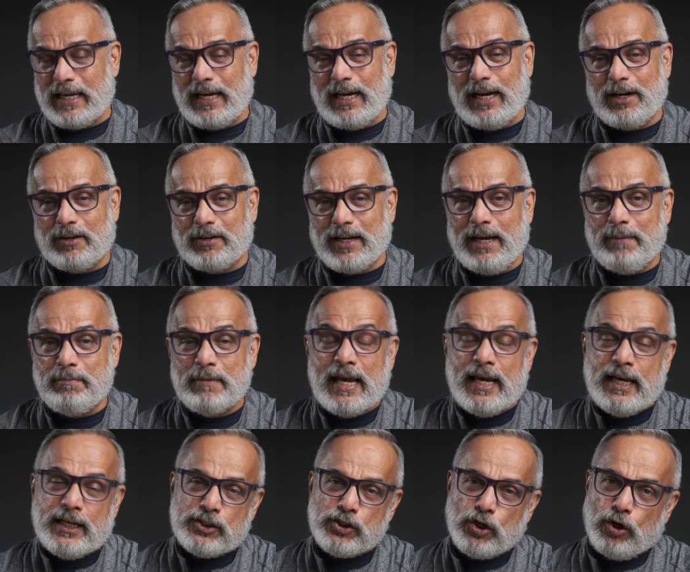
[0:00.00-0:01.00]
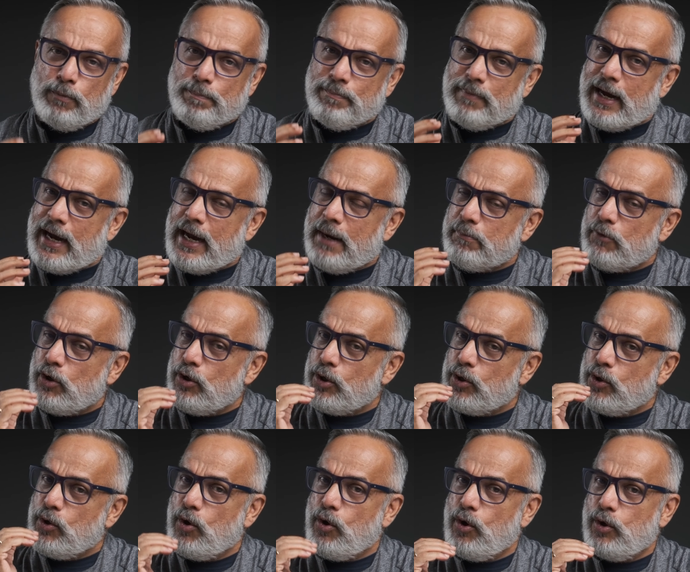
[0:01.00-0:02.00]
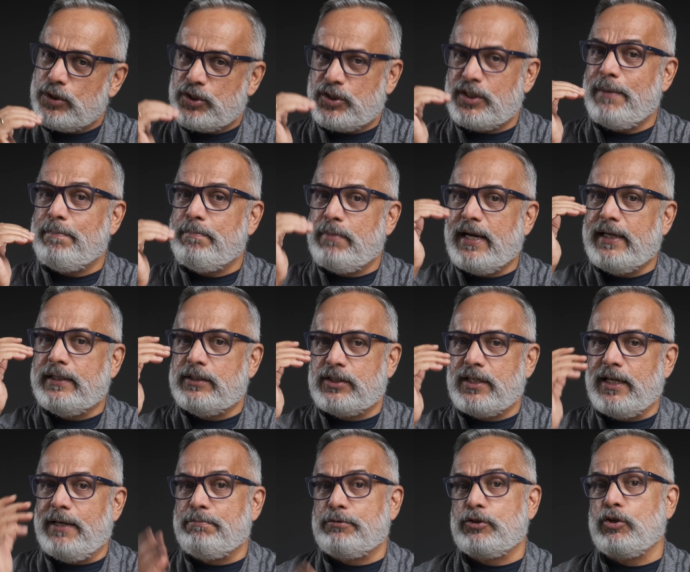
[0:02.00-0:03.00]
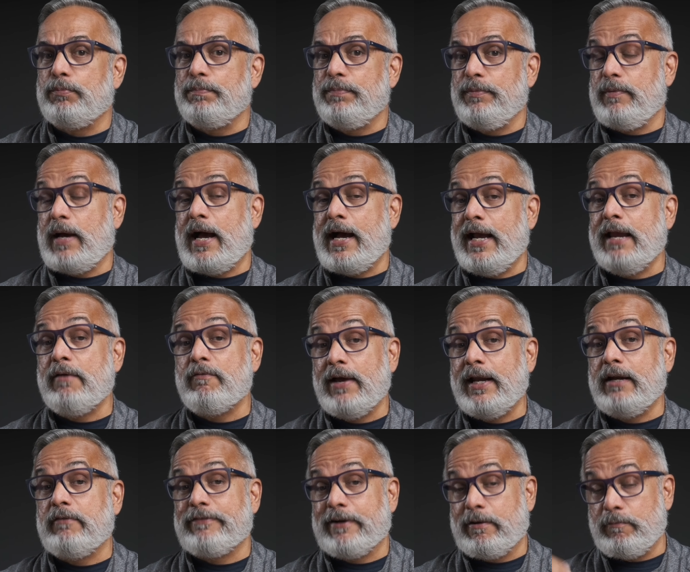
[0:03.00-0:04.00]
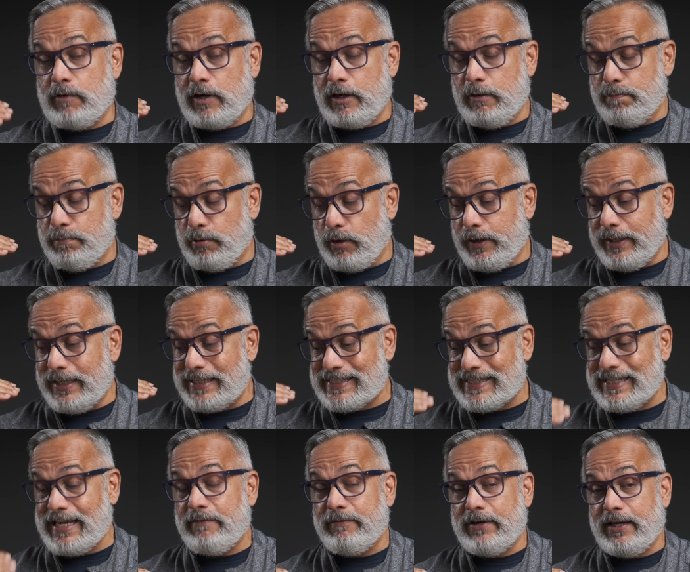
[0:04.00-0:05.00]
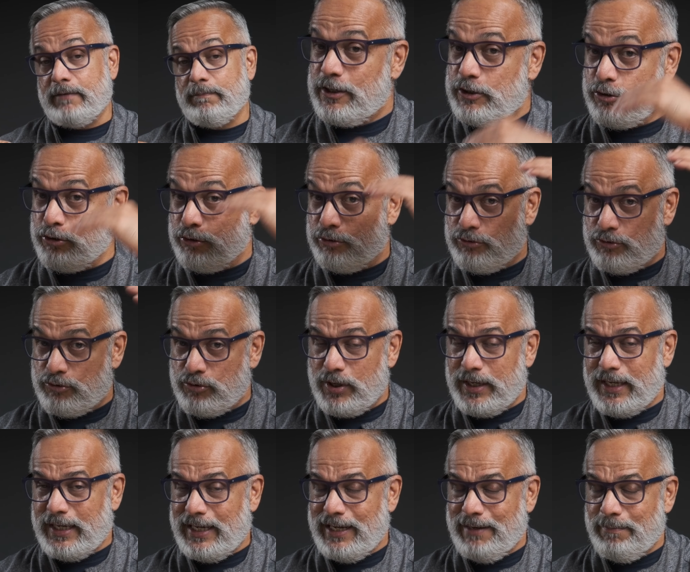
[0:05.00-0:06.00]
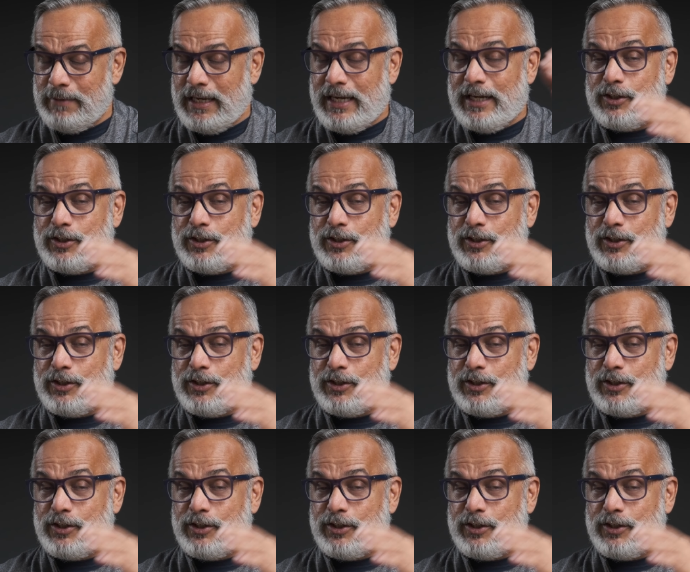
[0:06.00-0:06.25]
Okay, so I'm going to go step by step. So I went from 1.7 to 3.